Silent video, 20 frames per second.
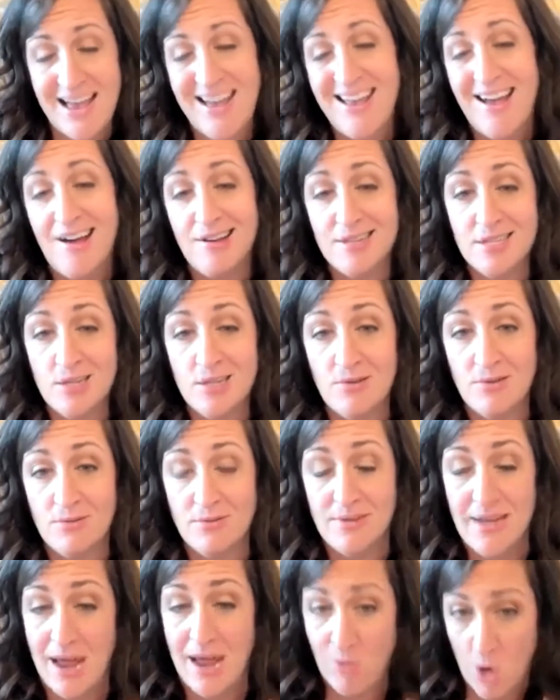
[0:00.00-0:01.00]
I also
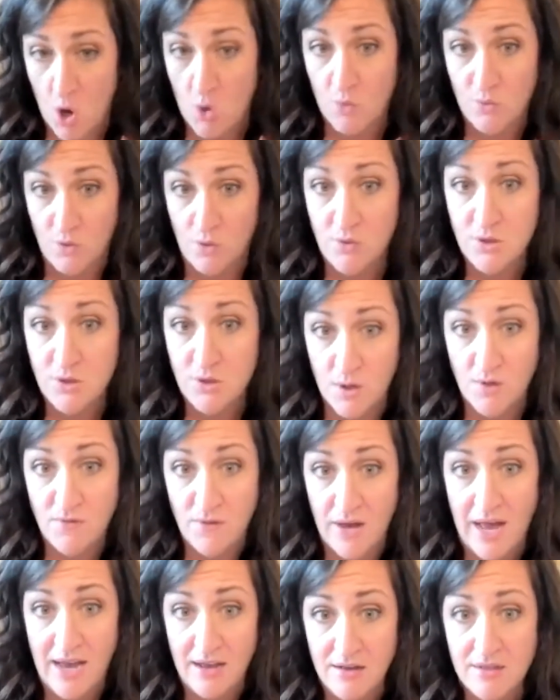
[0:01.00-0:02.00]
now own those
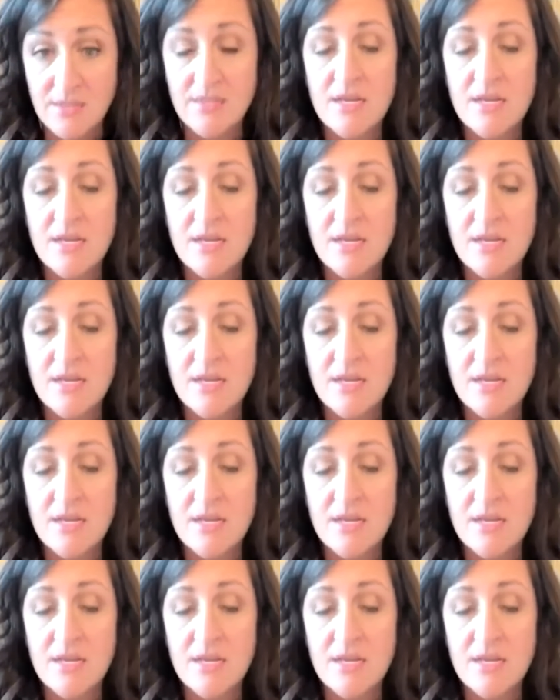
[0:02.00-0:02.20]
profiles.